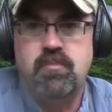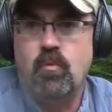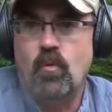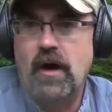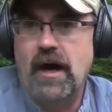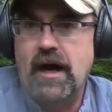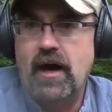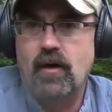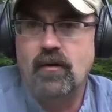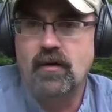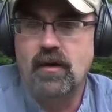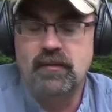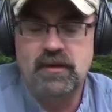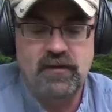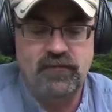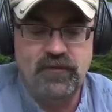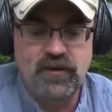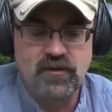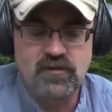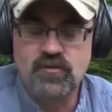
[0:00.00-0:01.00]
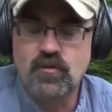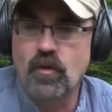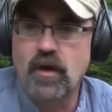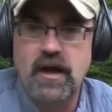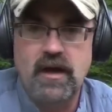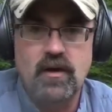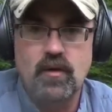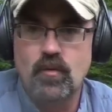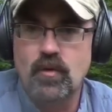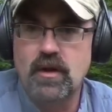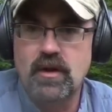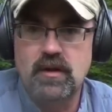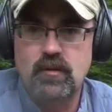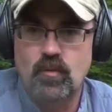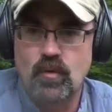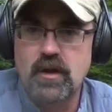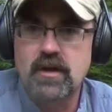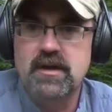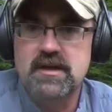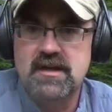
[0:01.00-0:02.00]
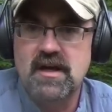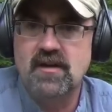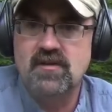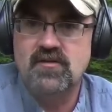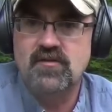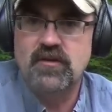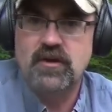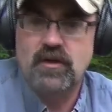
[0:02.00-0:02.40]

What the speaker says: Wow, I mean, it feels great. It really, really does